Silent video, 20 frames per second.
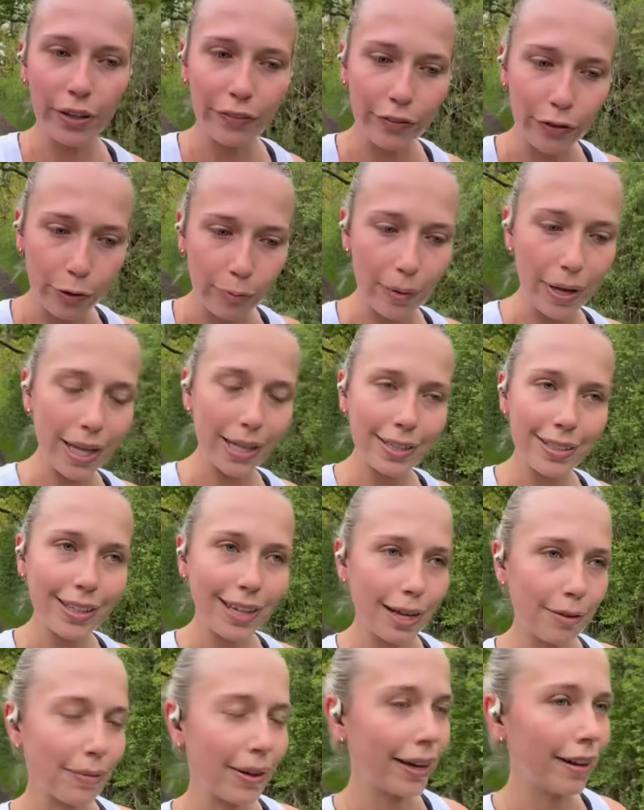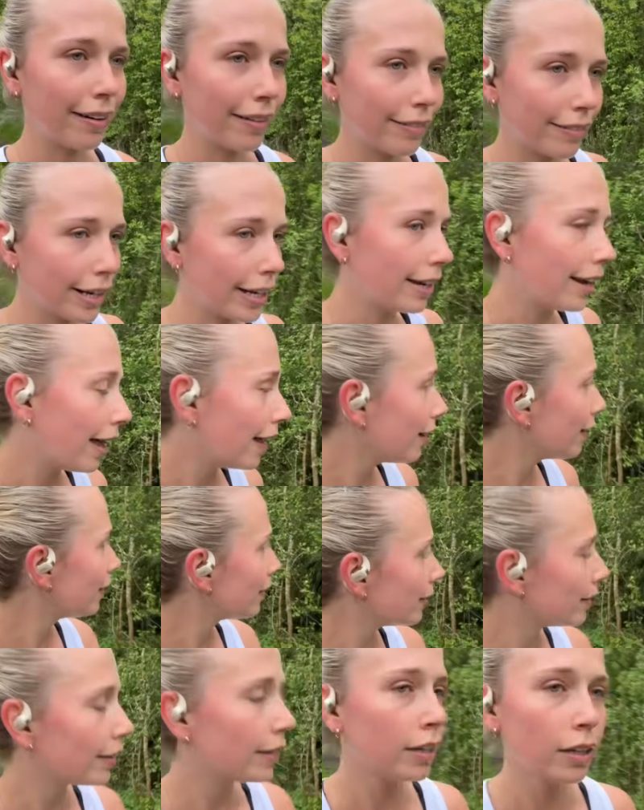for a bit to get my heart rate low,
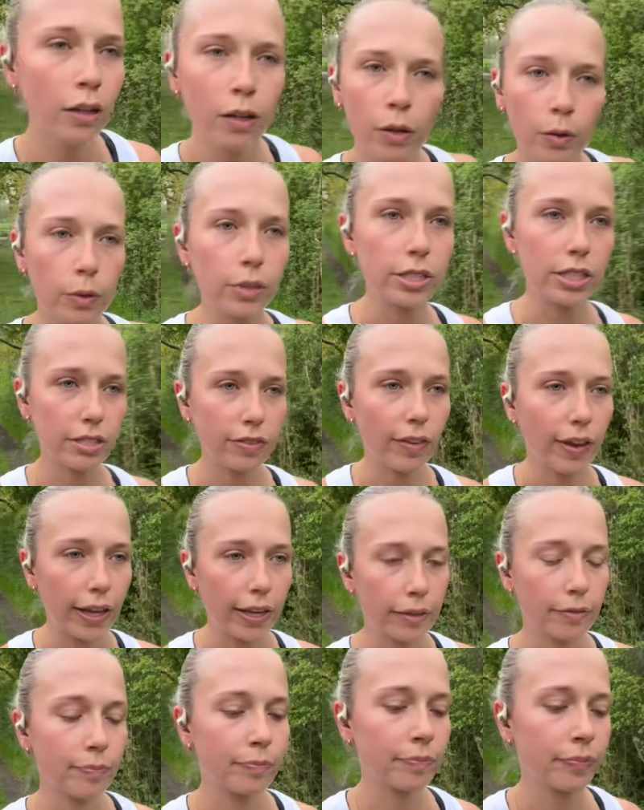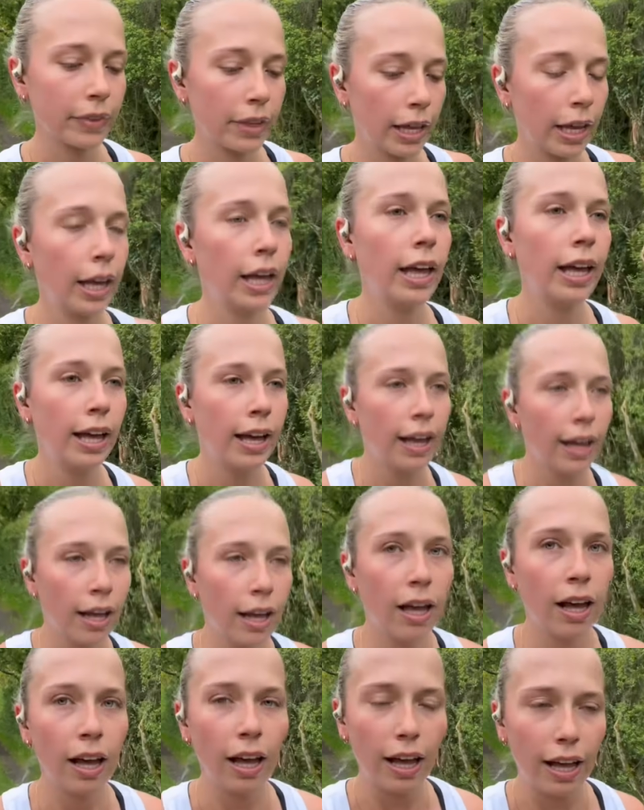which is fine.
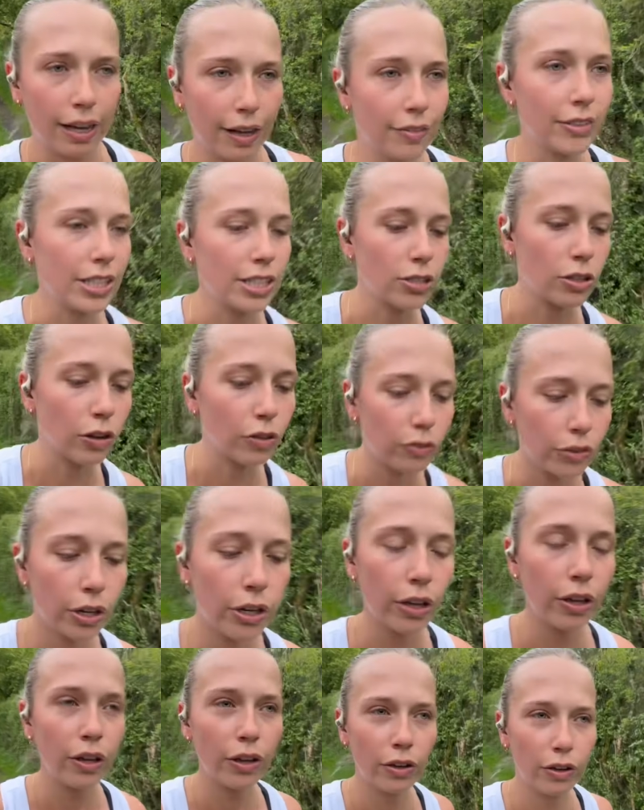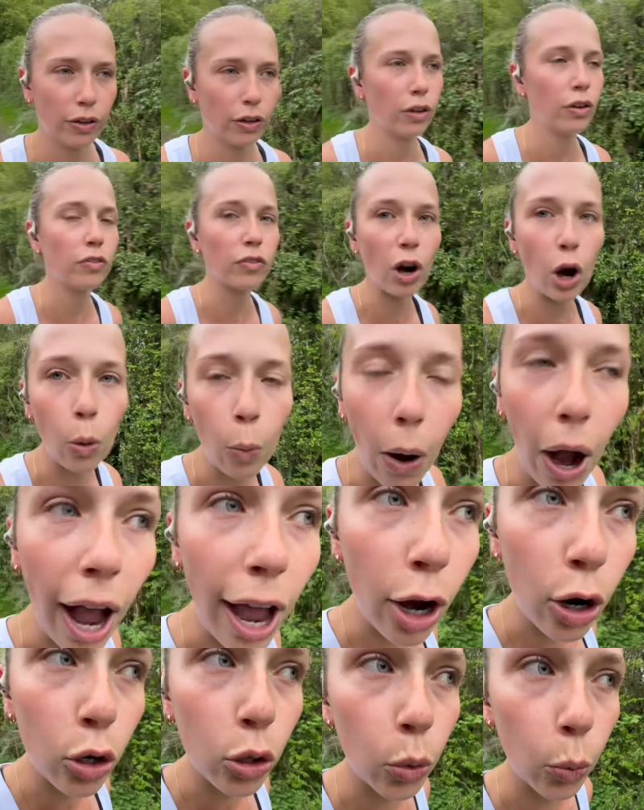I've just gone for a
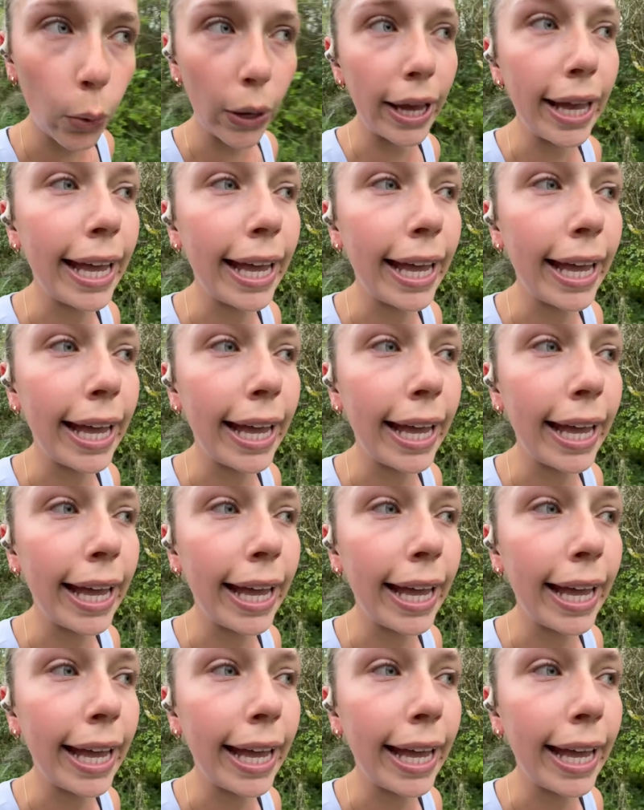wild wee.